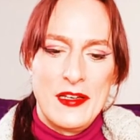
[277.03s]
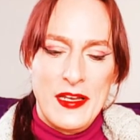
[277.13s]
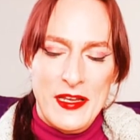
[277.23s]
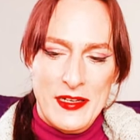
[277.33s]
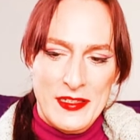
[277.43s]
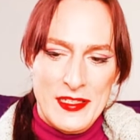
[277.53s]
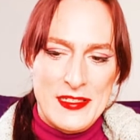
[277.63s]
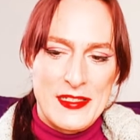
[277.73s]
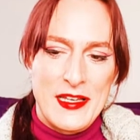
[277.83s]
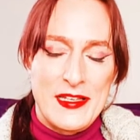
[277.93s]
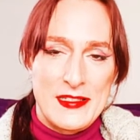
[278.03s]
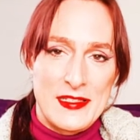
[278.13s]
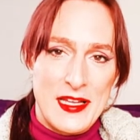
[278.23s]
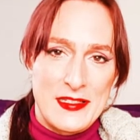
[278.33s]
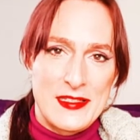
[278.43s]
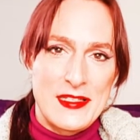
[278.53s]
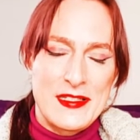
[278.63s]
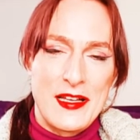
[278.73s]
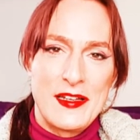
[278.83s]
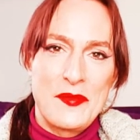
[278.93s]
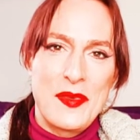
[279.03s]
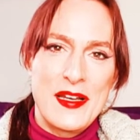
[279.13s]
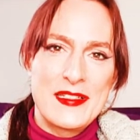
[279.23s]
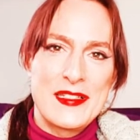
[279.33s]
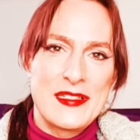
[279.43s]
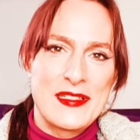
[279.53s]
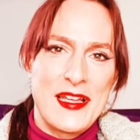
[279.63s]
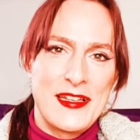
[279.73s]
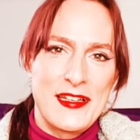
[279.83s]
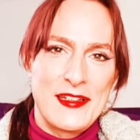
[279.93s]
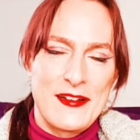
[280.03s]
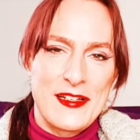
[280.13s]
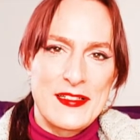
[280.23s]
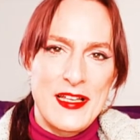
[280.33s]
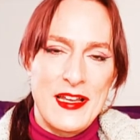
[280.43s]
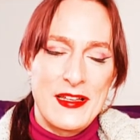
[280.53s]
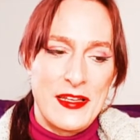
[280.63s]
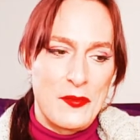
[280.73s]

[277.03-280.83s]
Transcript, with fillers: And in this case, that's the Sun in Pisces standing there exactly.